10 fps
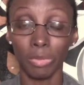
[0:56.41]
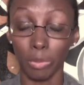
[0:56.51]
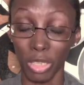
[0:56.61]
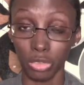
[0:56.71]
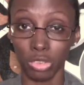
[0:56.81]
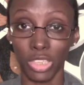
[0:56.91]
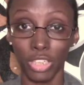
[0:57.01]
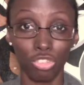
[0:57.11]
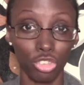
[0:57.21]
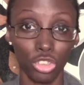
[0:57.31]
special
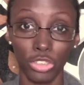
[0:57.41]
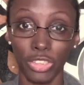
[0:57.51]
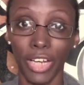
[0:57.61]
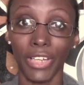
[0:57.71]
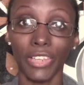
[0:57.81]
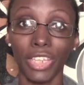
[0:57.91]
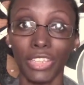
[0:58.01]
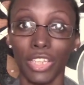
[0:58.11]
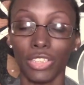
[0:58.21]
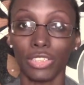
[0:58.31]
texture,
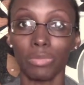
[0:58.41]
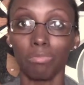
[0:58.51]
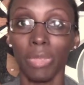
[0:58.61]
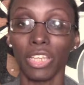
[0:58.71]
anything that